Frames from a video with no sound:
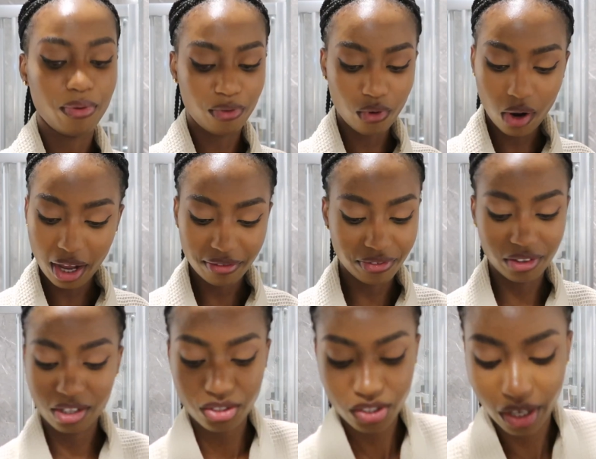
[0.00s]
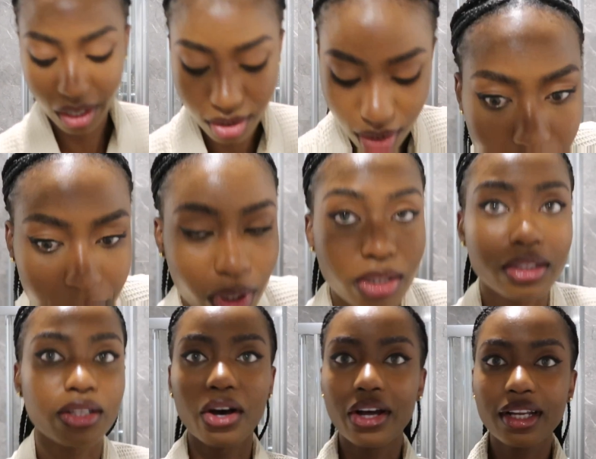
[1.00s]
Before I finish, guys, I'm not
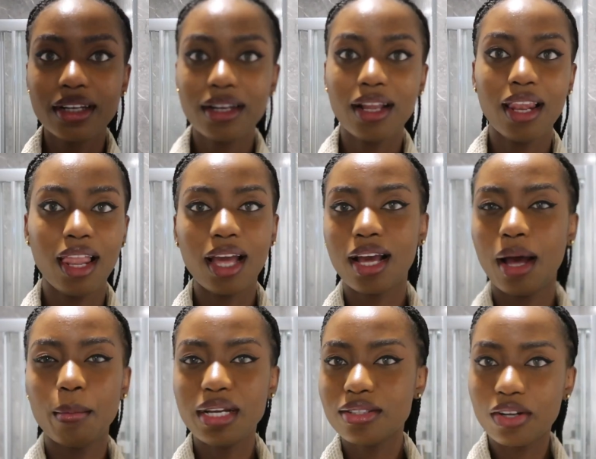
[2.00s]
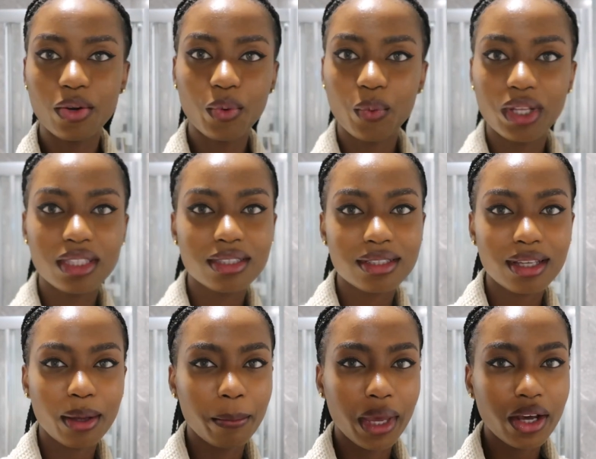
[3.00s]
done. Like, am I done with
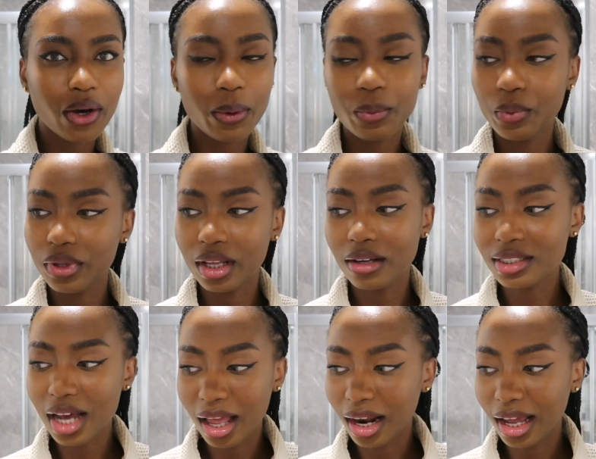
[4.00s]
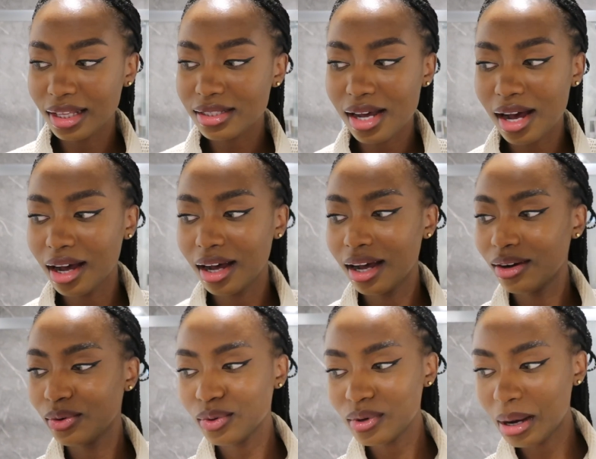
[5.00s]
makeup without highlighter?
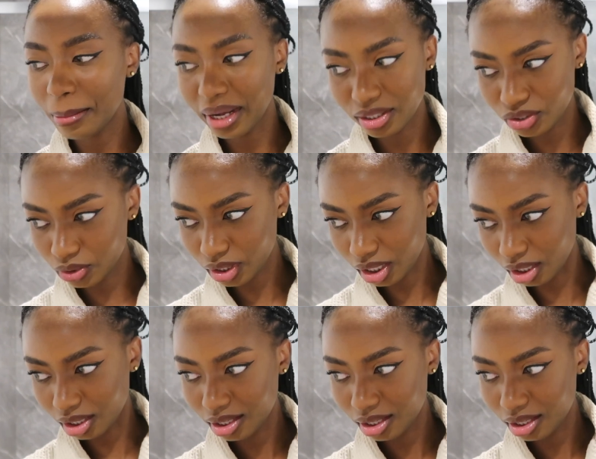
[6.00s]
Who am I joking?